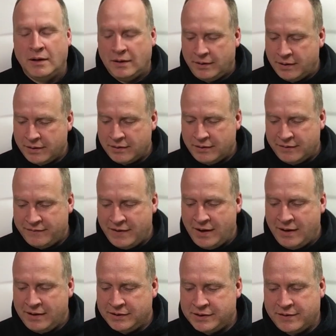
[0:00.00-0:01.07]
Another
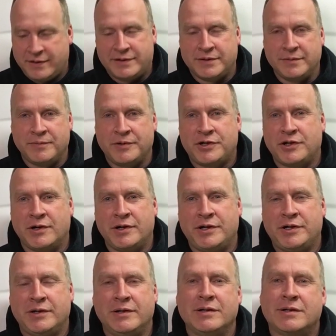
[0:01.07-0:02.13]
advantage of the
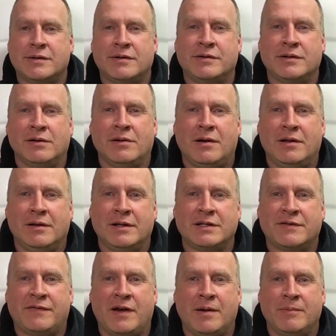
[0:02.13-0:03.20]
supercharger is there's a lot less
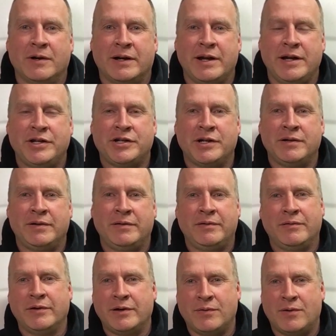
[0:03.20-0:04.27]
fabrication
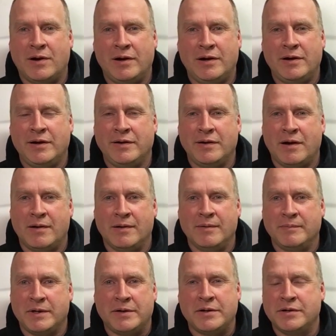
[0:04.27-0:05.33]
required.
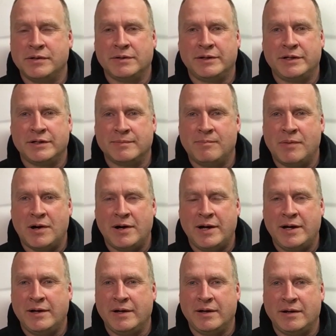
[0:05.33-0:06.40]
You usually just buy
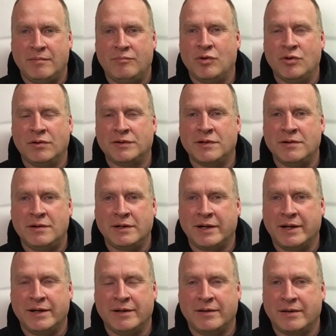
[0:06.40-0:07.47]
it in a bolt-on
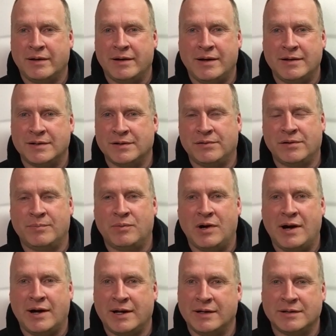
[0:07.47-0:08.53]
kit that has all the
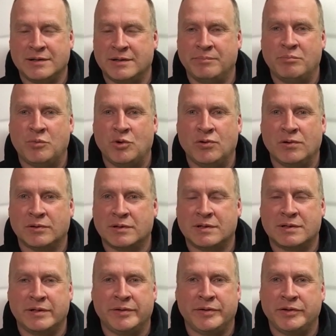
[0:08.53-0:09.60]
brackets and bolts
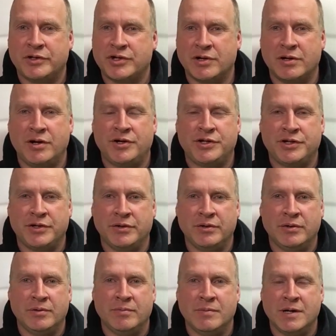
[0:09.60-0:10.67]
and charge
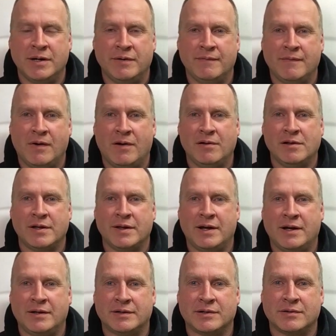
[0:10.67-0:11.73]
tube and all of
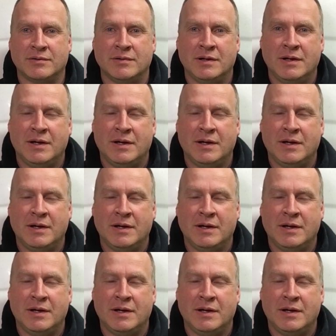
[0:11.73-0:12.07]
that. So